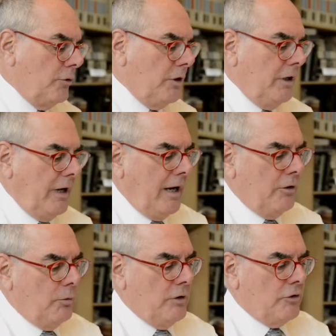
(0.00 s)
the
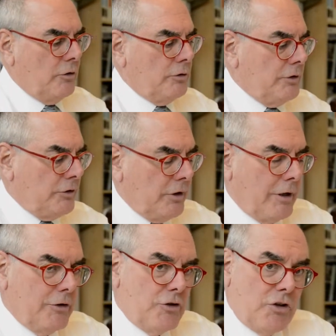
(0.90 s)
end result is
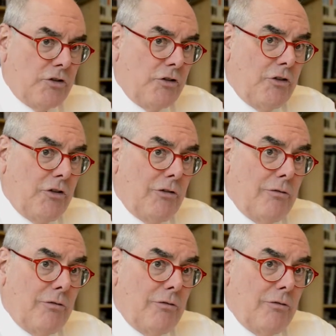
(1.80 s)
not just